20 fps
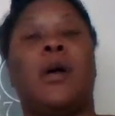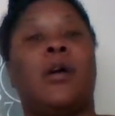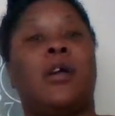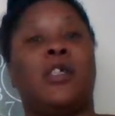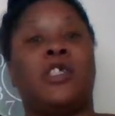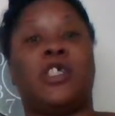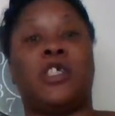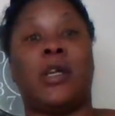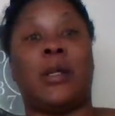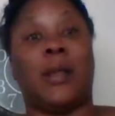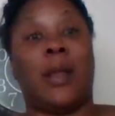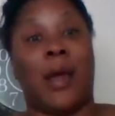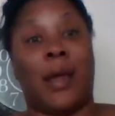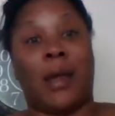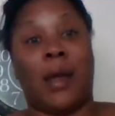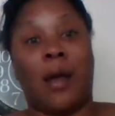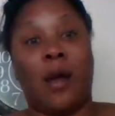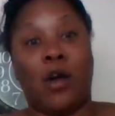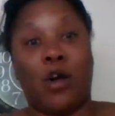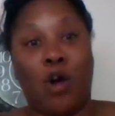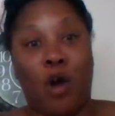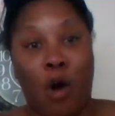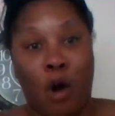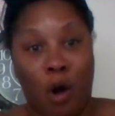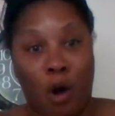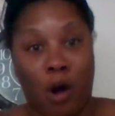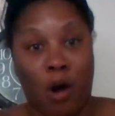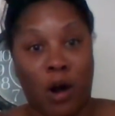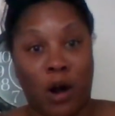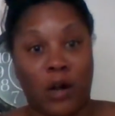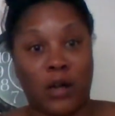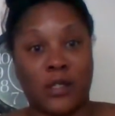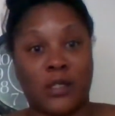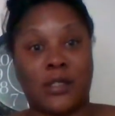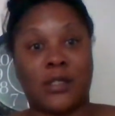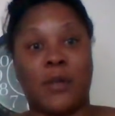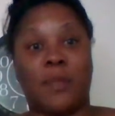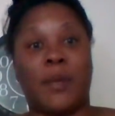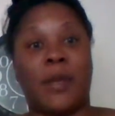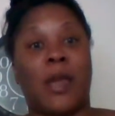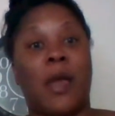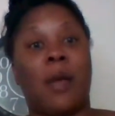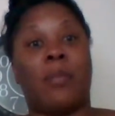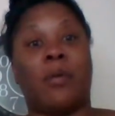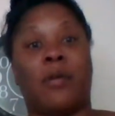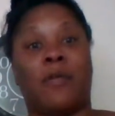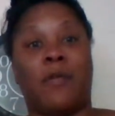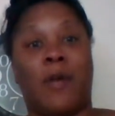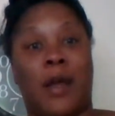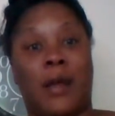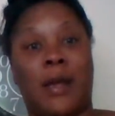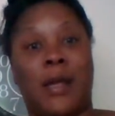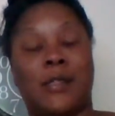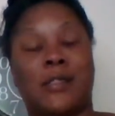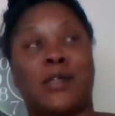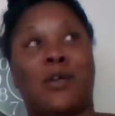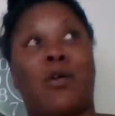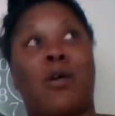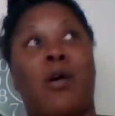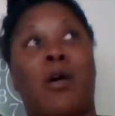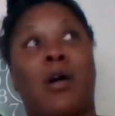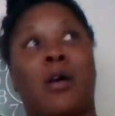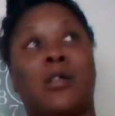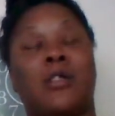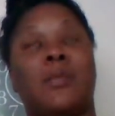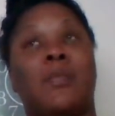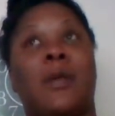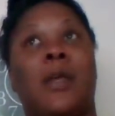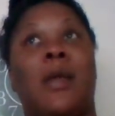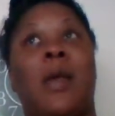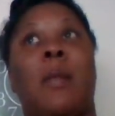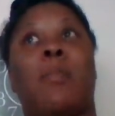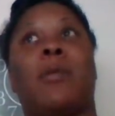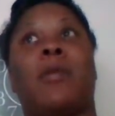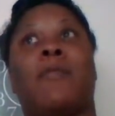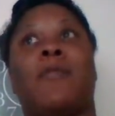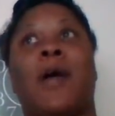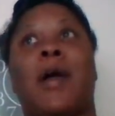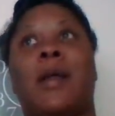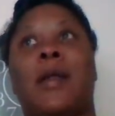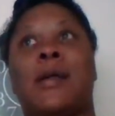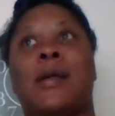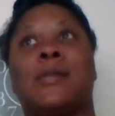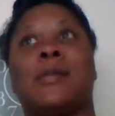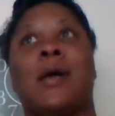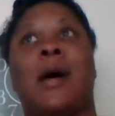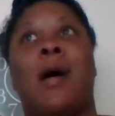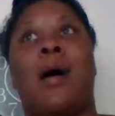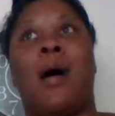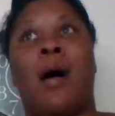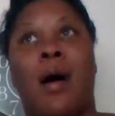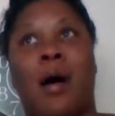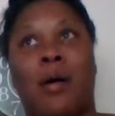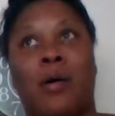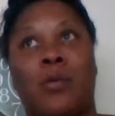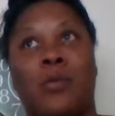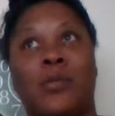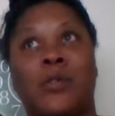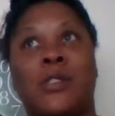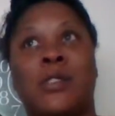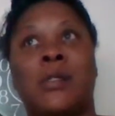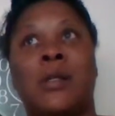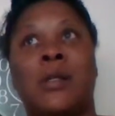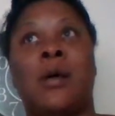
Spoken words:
shit like cars, to be able to finance a car, to be able to finance a house,